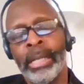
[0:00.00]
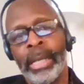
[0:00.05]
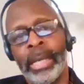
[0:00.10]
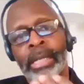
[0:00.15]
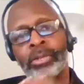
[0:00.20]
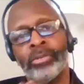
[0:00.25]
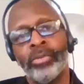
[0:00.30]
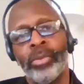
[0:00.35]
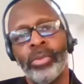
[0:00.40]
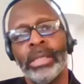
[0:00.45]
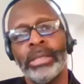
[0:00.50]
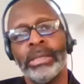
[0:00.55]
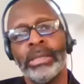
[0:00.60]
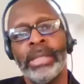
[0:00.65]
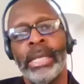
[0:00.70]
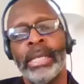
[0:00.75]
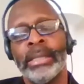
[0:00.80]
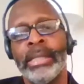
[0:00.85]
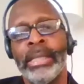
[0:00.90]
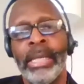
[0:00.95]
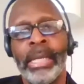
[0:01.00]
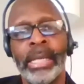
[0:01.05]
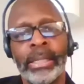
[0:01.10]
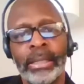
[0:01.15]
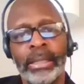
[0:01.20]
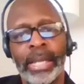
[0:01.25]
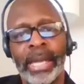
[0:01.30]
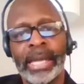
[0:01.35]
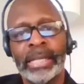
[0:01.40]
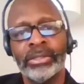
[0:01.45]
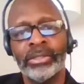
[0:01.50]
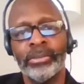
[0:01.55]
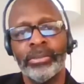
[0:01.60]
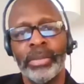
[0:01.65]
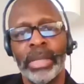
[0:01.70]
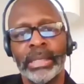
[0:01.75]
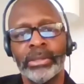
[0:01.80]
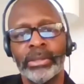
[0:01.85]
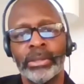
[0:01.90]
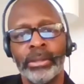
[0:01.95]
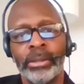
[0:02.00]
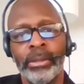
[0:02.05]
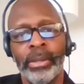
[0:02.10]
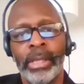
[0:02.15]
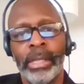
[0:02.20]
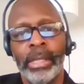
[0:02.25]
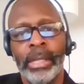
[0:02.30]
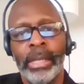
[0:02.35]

as well as at the end of last semester.